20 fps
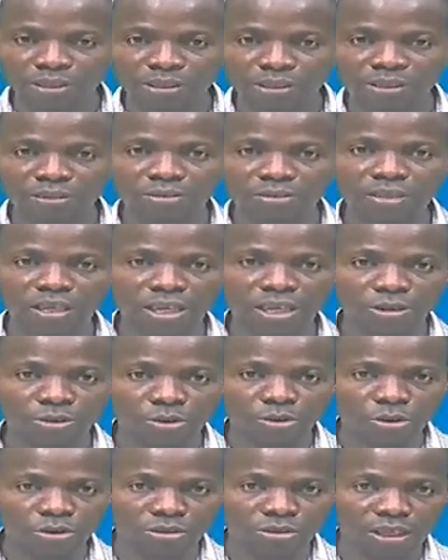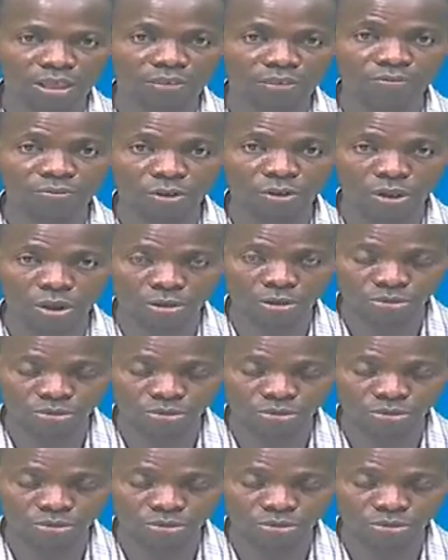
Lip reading: It's a cold day for